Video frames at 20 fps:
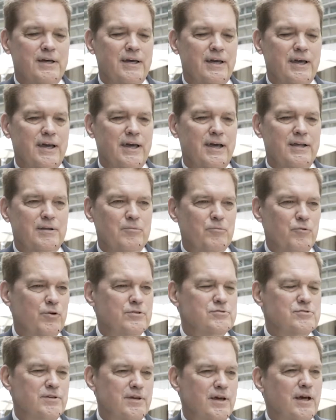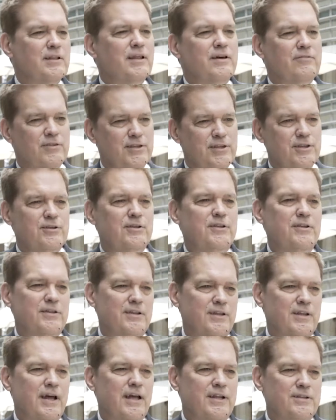And I live in the
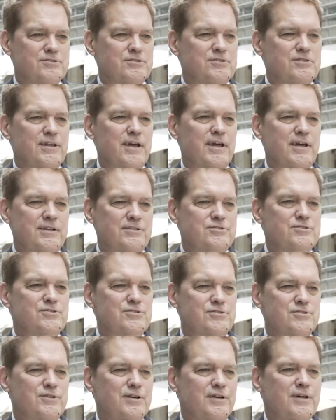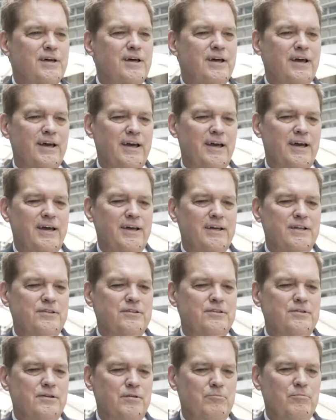United States,
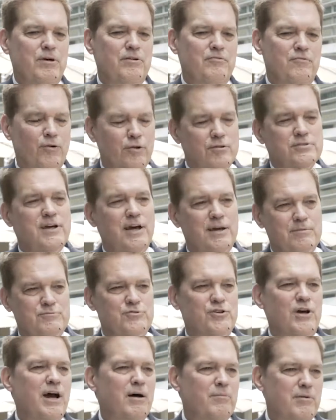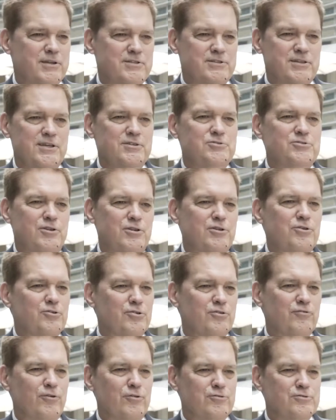and in my full-time job I teach at a
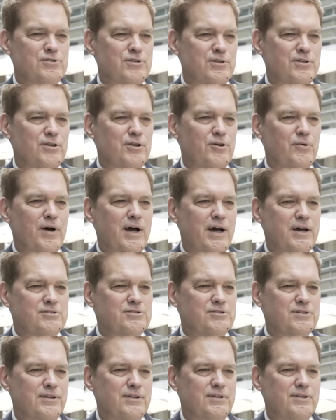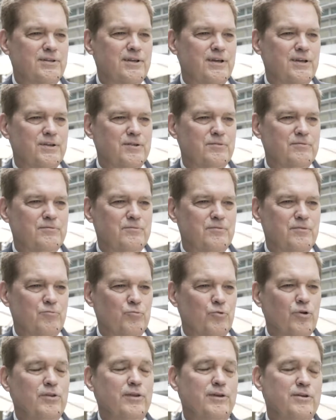university in the US and
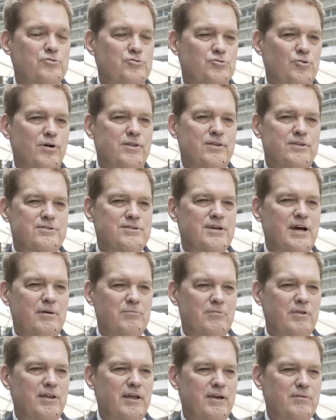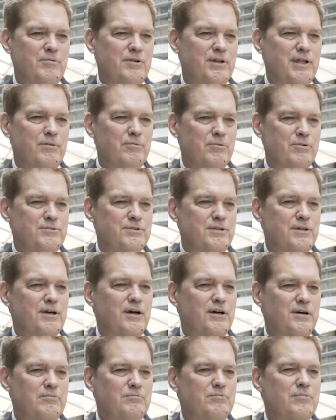really enjoy the time that I've been able to
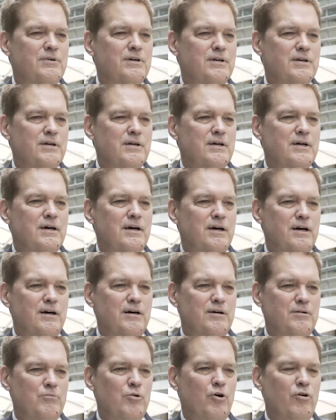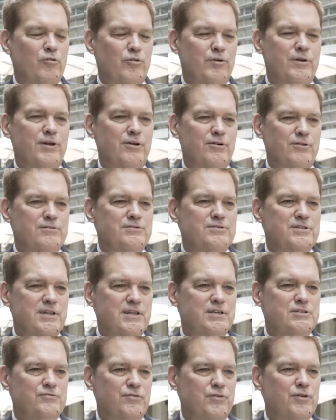come over here and
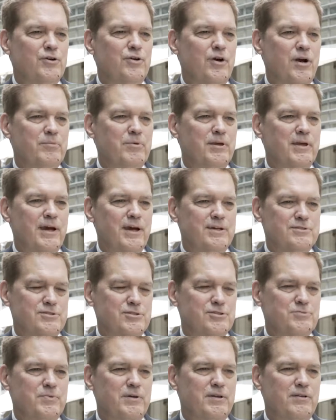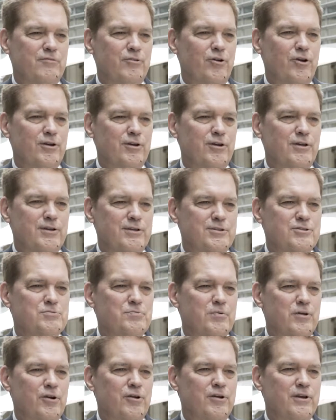teach for UIBS. It's been a very good
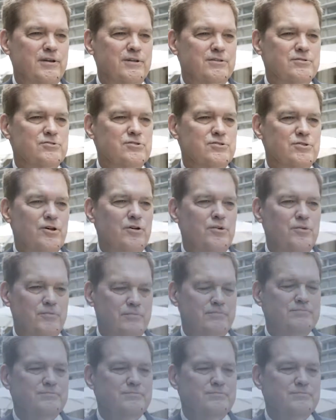experience. So.